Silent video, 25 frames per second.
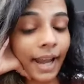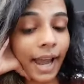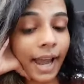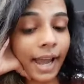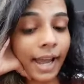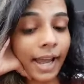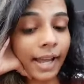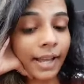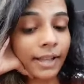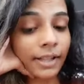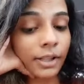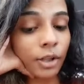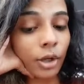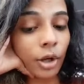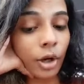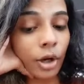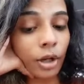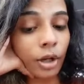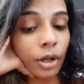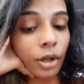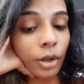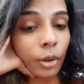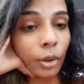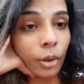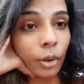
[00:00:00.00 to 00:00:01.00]
As you
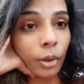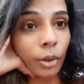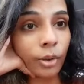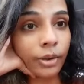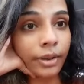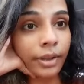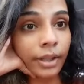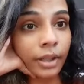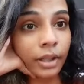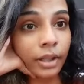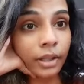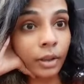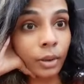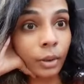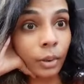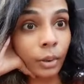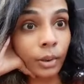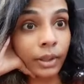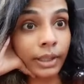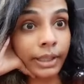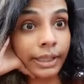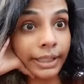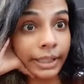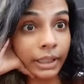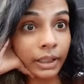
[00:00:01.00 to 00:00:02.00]
all know, the
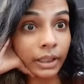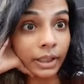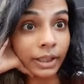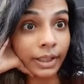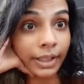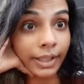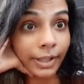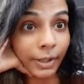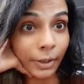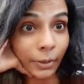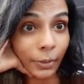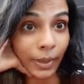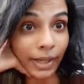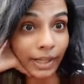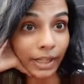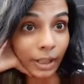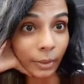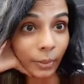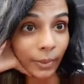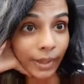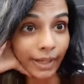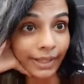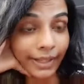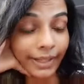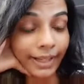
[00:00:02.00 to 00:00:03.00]
whole year is
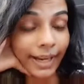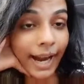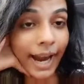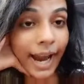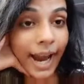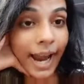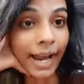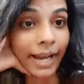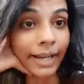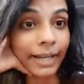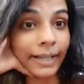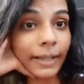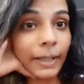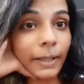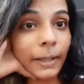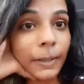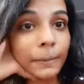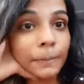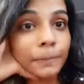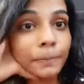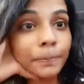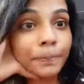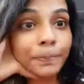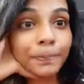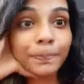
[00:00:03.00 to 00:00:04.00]
2020
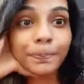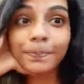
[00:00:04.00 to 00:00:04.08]
and